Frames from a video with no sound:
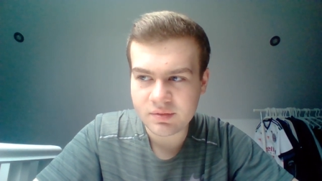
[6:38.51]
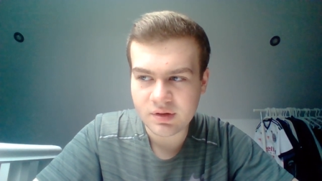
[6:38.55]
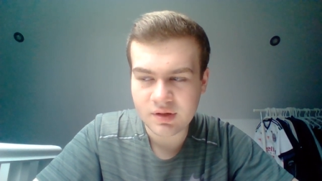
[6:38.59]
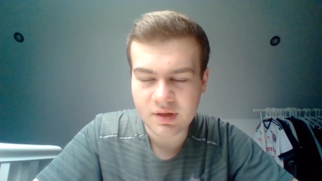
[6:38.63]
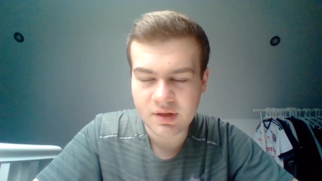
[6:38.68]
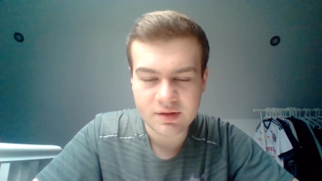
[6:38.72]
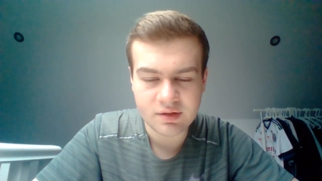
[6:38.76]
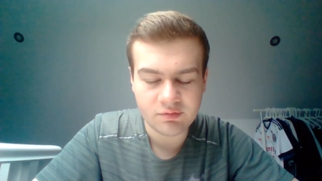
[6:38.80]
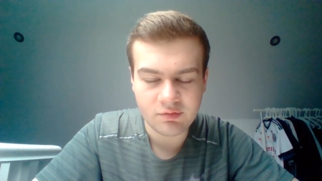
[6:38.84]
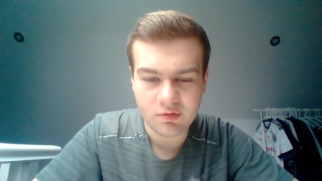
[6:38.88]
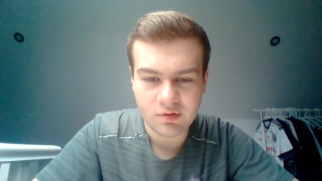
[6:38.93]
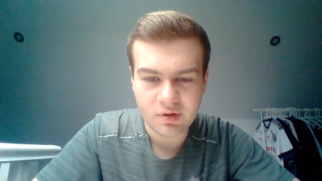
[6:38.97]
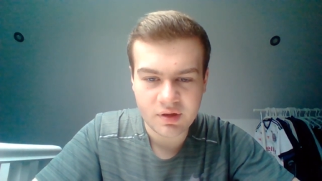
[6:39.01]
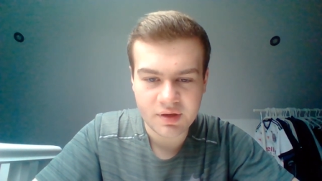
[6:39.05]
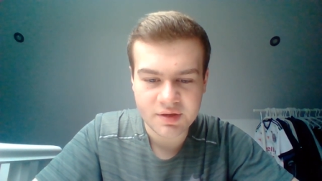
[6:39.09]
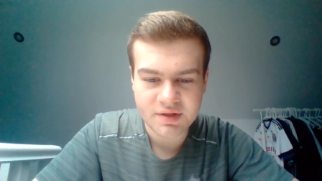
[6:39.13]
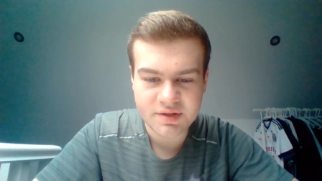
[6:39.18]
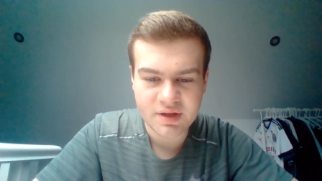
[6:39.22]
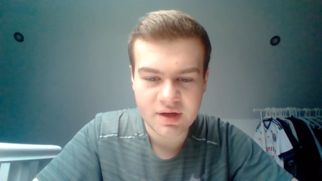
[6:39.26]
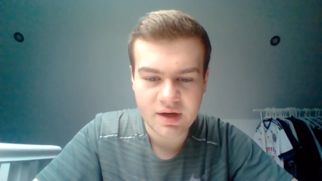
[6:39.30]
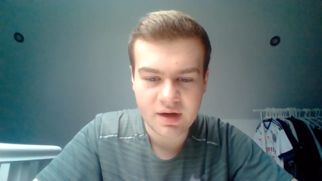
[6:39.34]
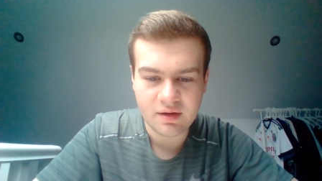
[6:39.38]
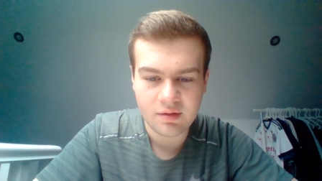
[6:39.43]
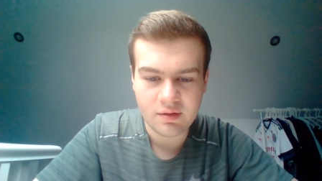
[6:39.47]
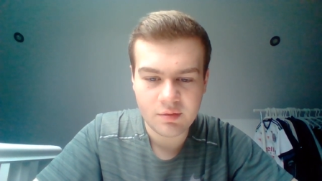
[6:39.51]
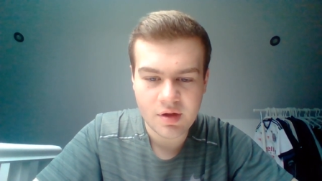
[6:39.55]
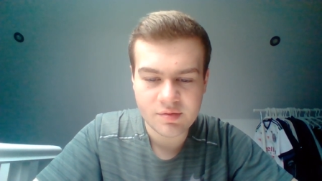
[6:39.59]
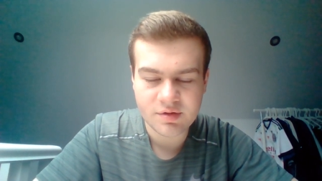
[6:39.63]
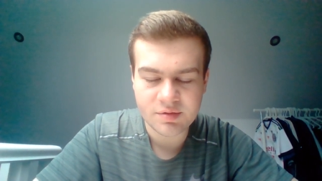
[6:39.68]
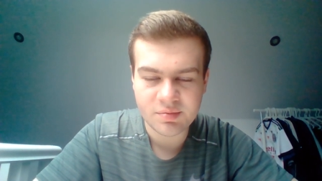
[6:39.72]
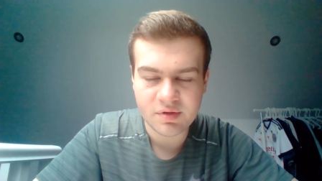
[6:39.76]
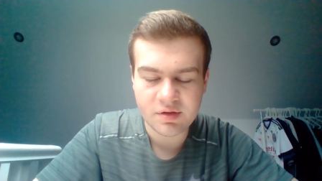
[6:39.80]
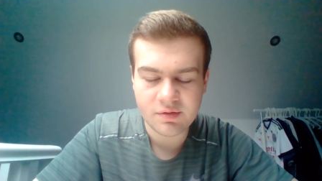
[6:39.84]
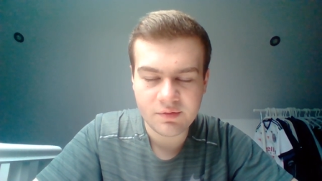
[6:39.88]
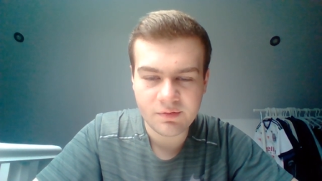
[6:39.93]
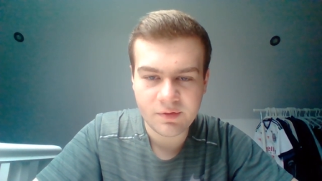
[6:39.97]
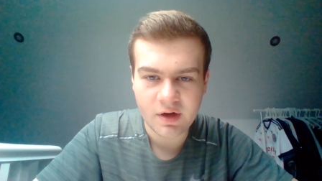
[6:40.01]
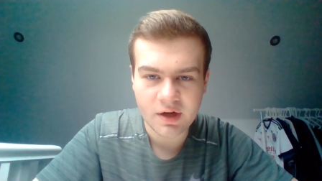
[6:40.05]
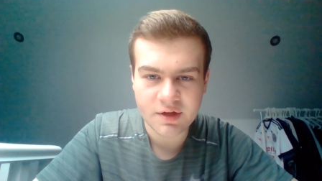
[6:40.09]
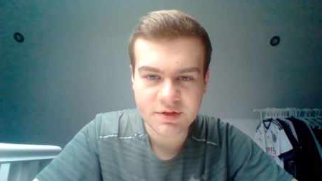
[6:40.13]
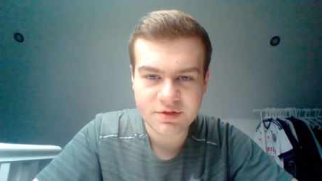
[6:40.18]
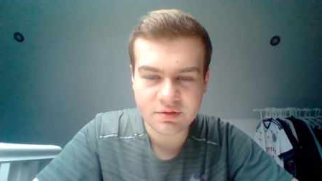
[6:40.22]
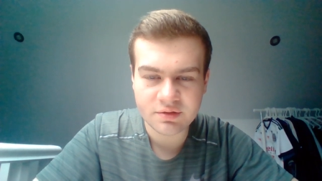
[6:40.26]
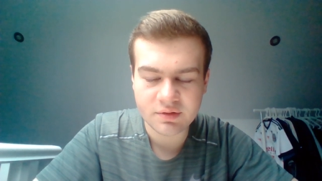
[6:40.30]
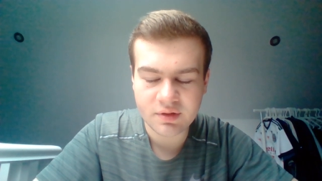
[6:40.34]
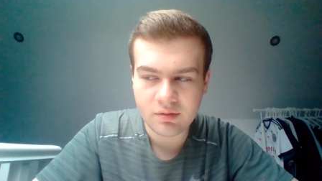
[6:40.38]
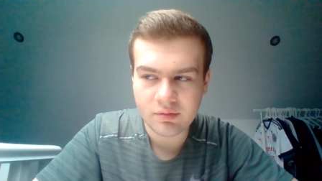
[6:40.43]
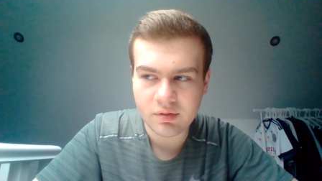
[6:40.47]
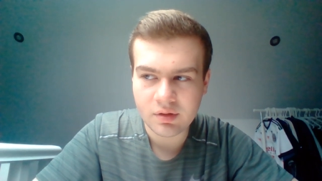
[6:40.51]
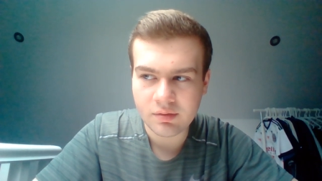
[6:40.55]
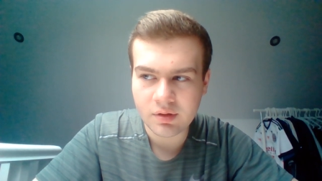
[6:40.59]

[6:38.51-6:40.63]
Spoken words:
Need to work on starting games a bit faster though.